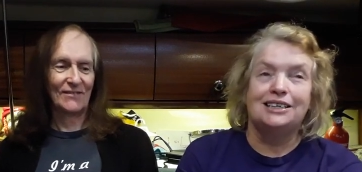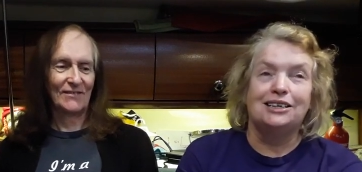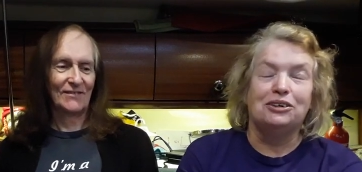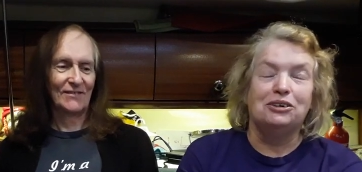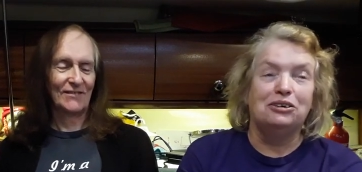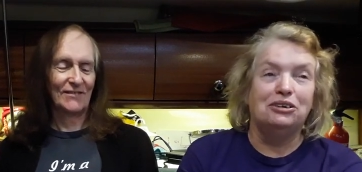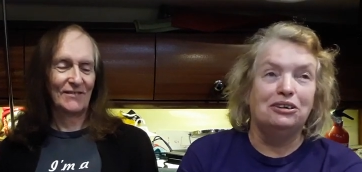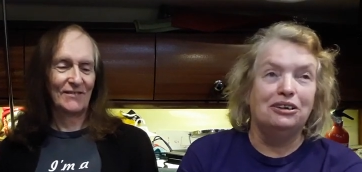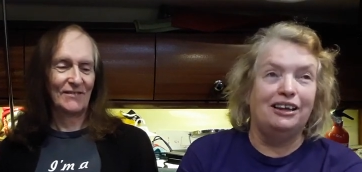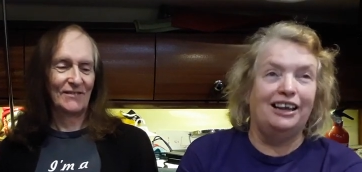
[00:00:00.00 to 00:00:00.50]
Speaker 1: it
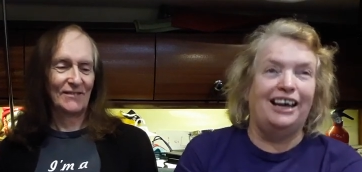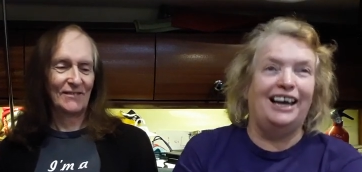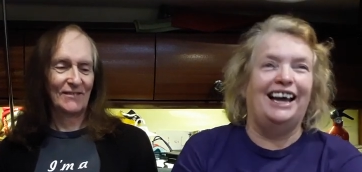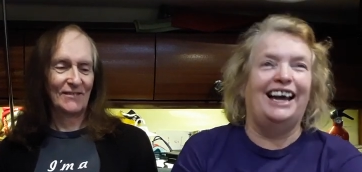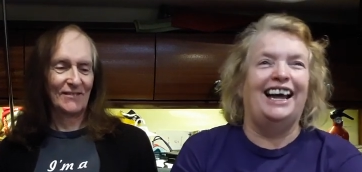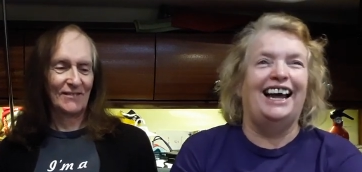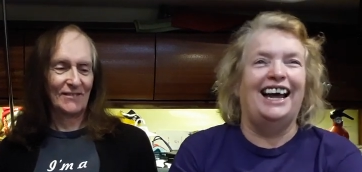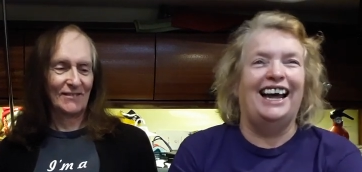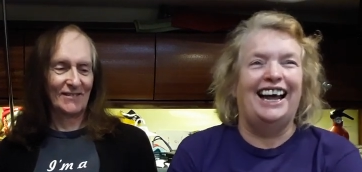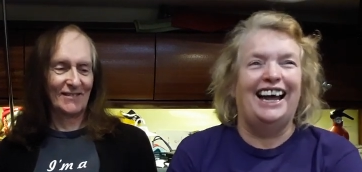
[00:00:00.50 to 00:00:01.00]
all
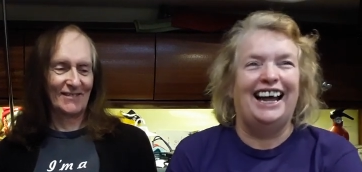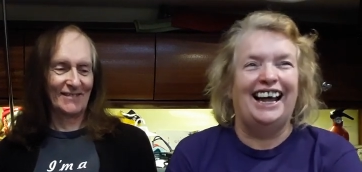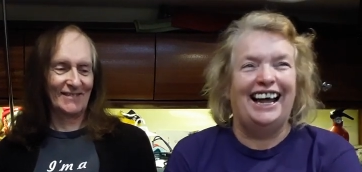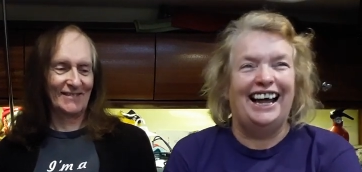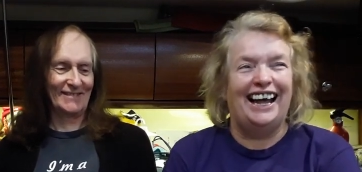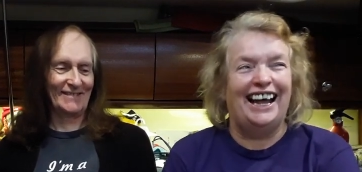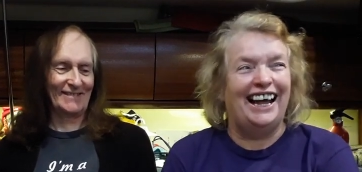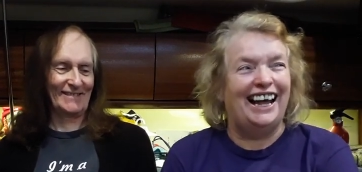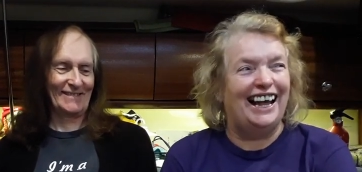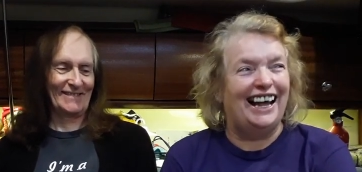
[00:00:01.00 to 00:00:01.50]

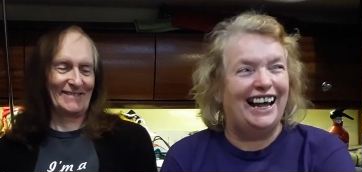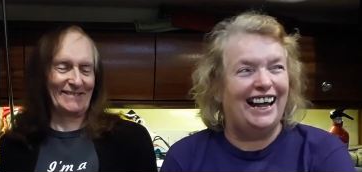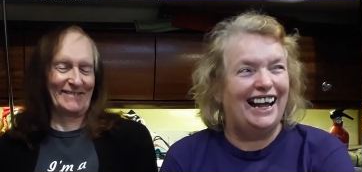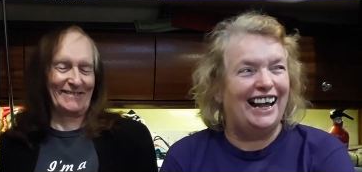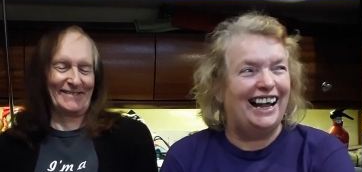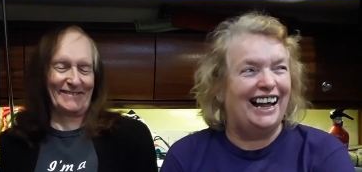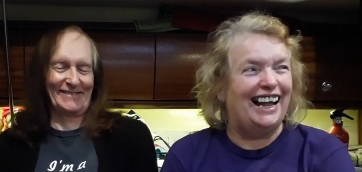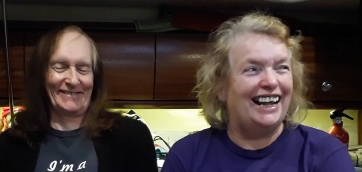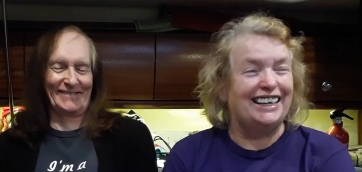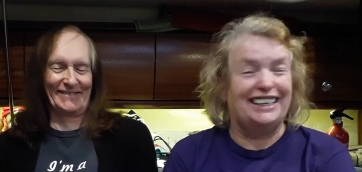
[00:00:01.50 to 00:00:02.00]

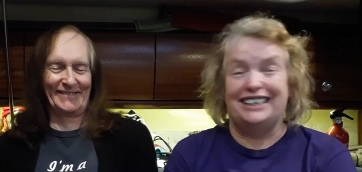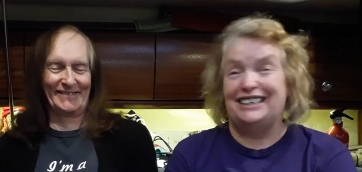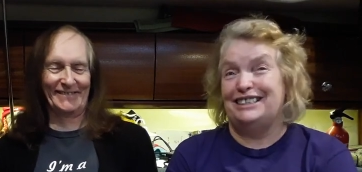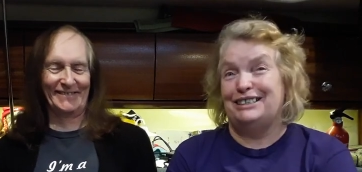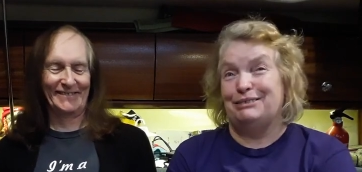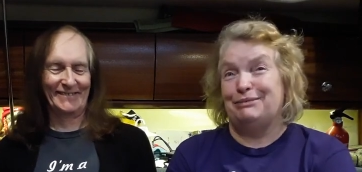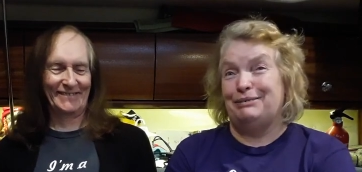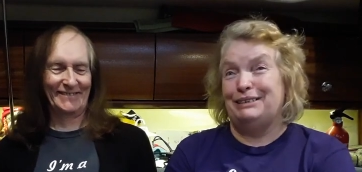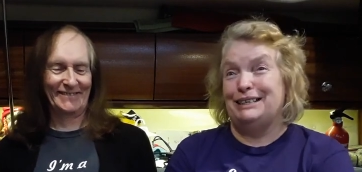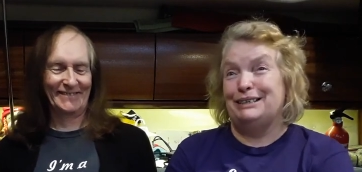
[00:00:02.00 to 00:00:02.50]
because
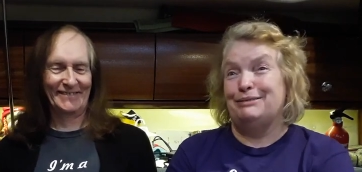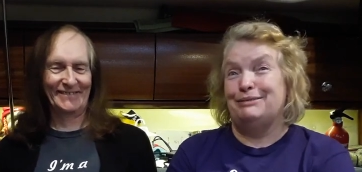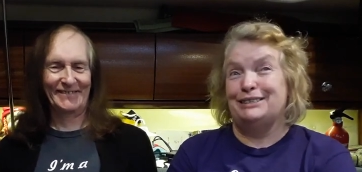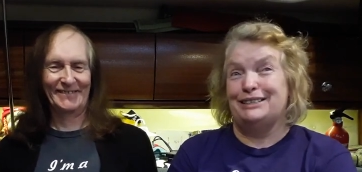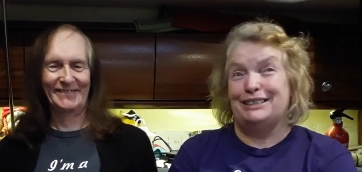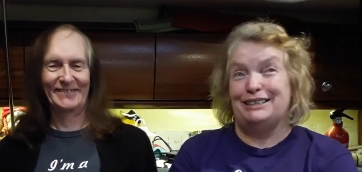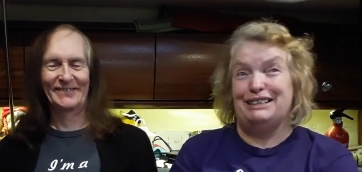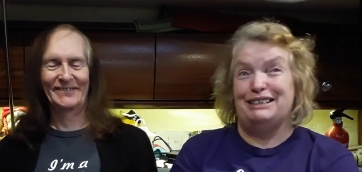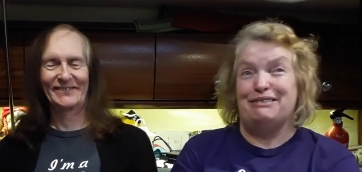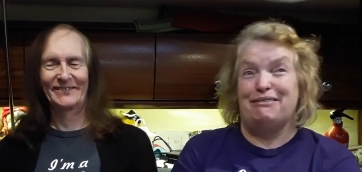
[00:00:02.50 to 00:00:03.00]
the wind was
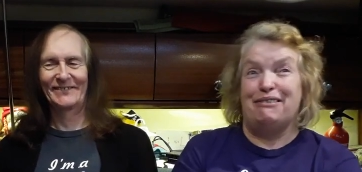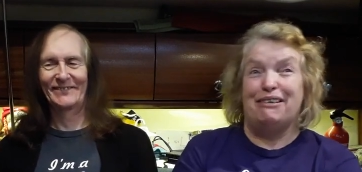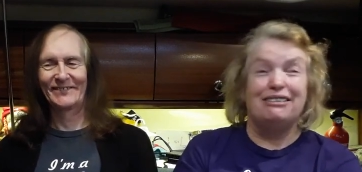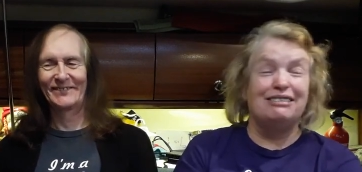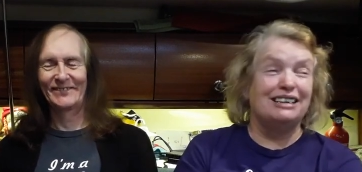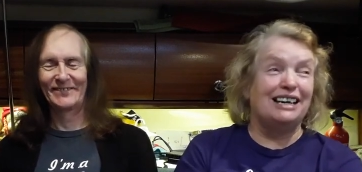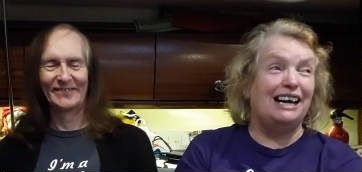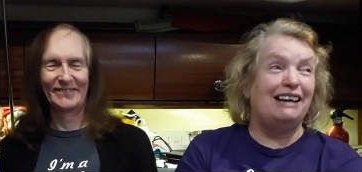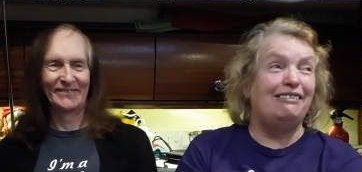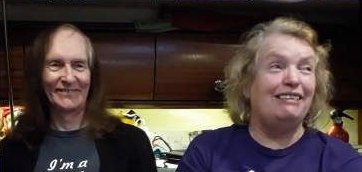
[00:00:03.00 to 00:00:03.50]
in the wrong
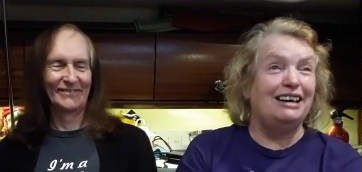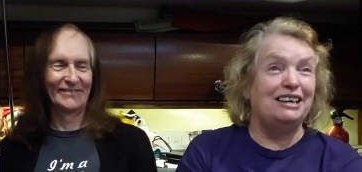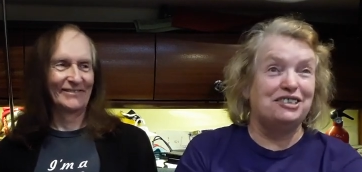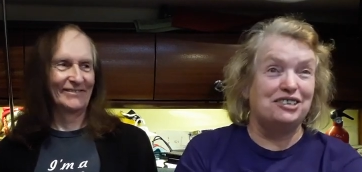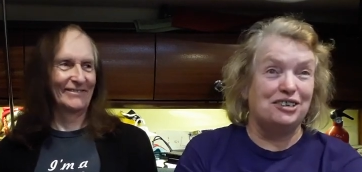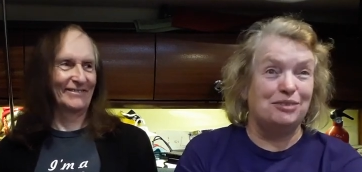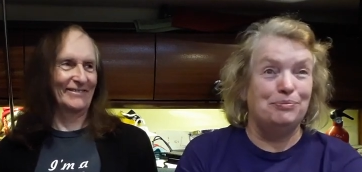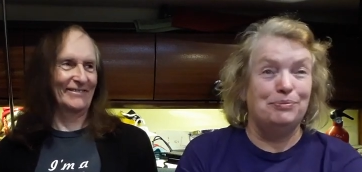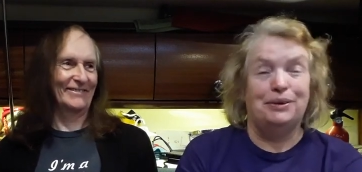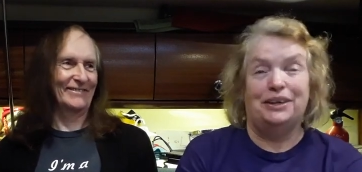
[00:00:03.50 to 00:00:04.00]

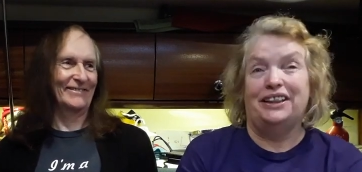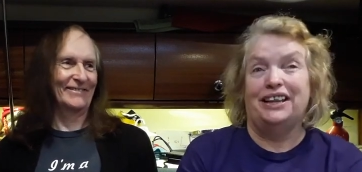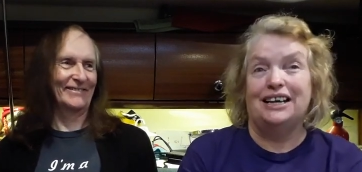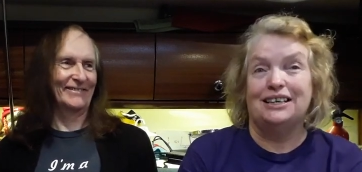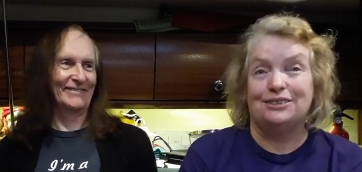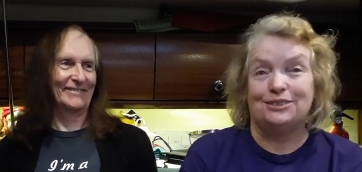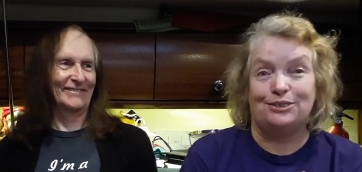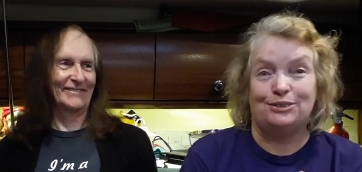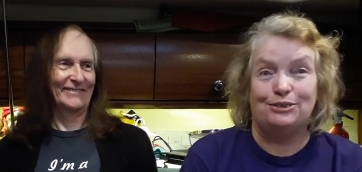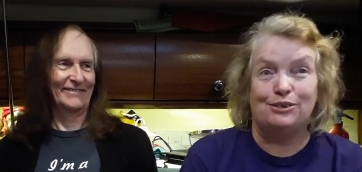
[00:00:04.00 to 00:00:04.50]
direction, but
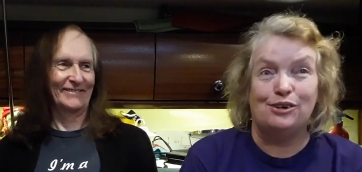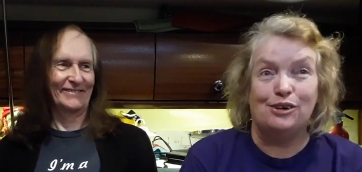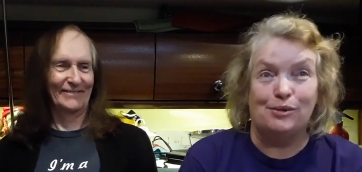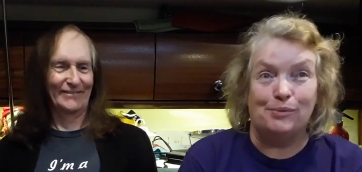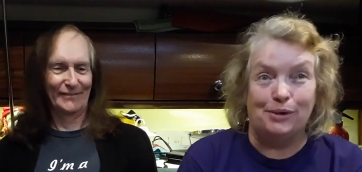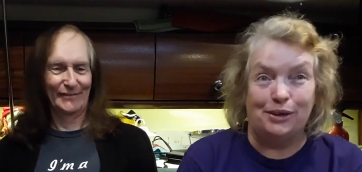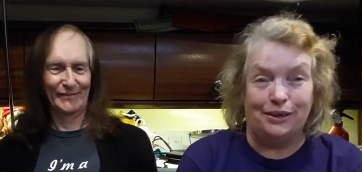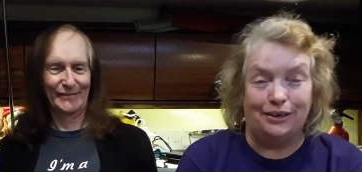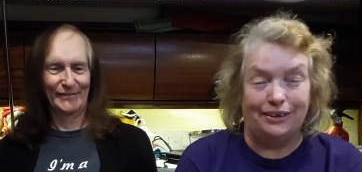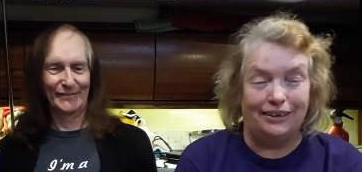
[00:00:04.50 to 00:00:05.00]
that's
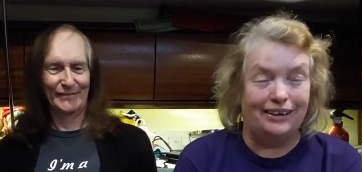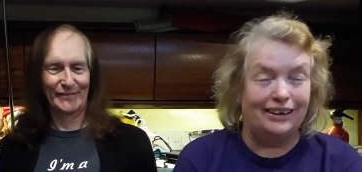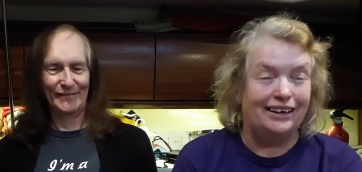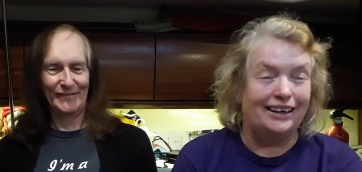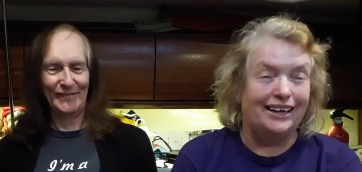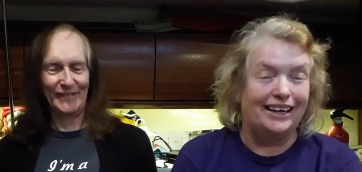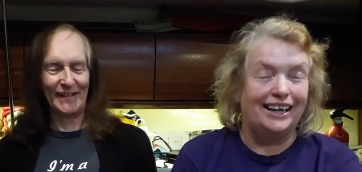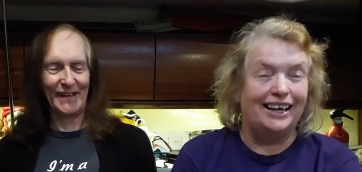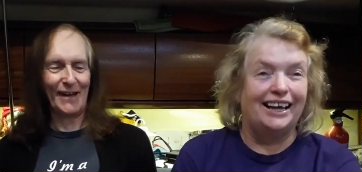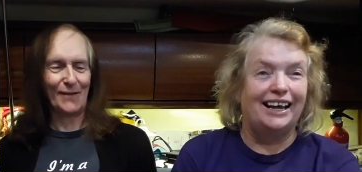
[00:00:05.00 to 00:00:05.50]
normal.
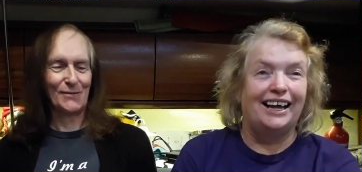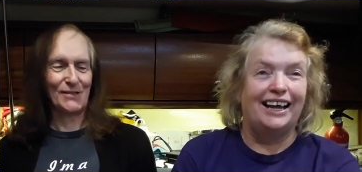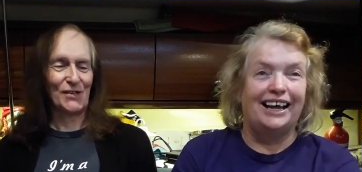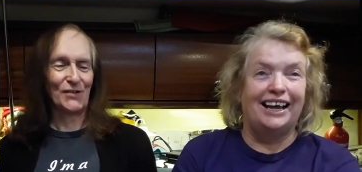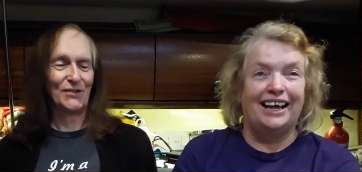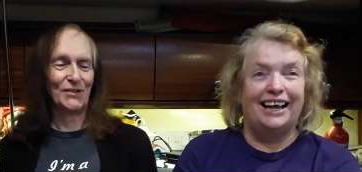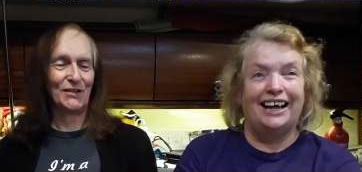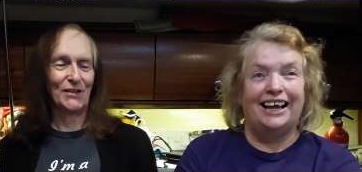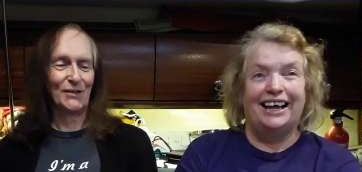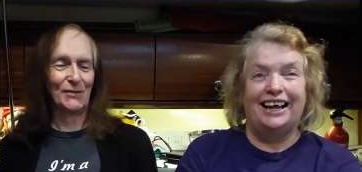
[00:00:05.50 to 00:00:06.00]
Yeah, it was on
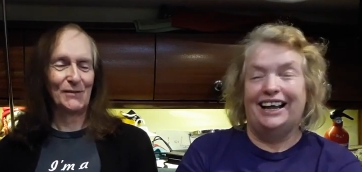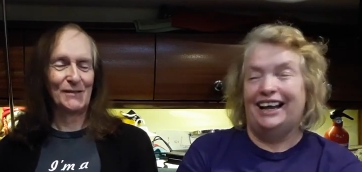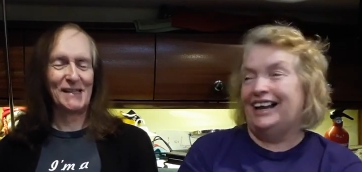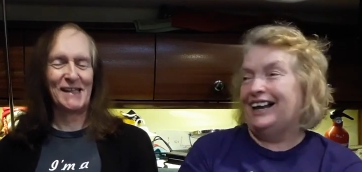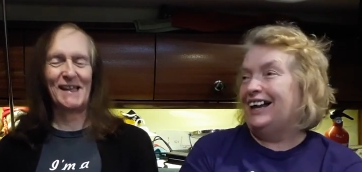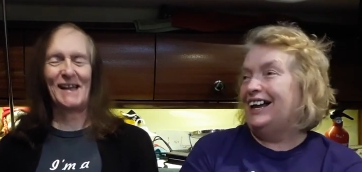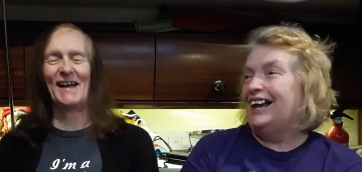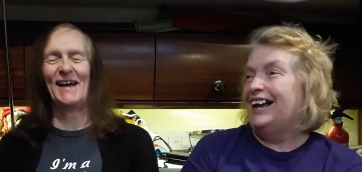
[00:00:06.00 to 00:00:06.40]
the nose.